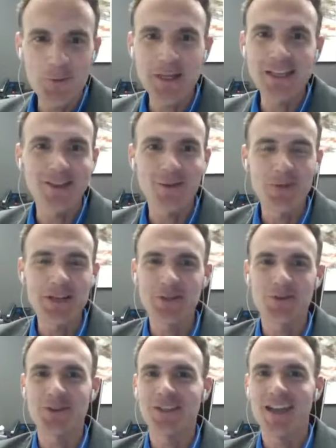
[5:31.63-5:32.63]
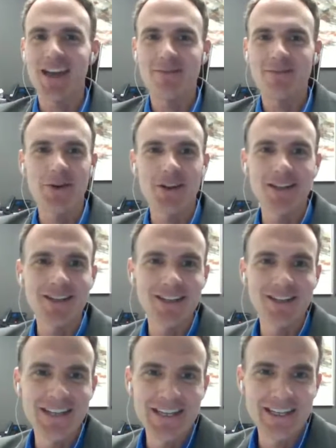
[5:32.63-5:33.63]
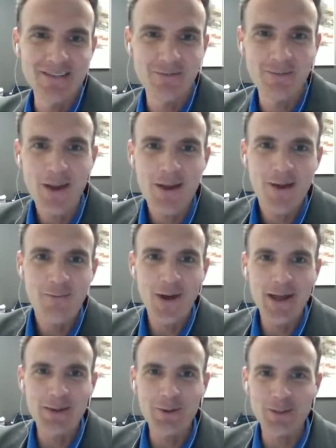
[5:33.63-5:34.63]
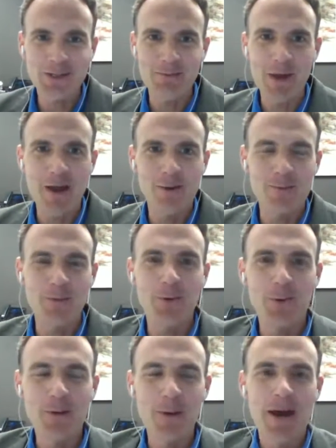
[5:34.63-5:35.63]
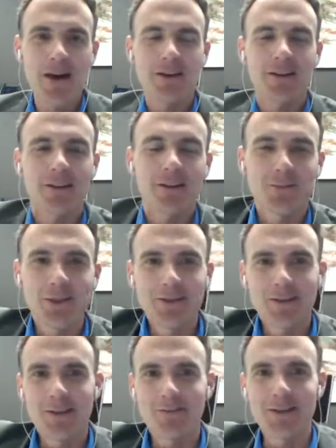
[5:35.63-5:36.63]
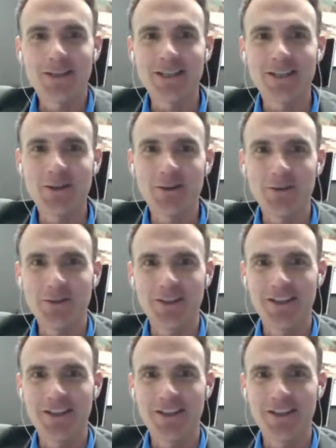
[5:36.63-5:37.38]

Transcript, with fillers: we can get the research staff on it and, and find those somehow and pull them out. Love Sounds to good. love they're, to see those.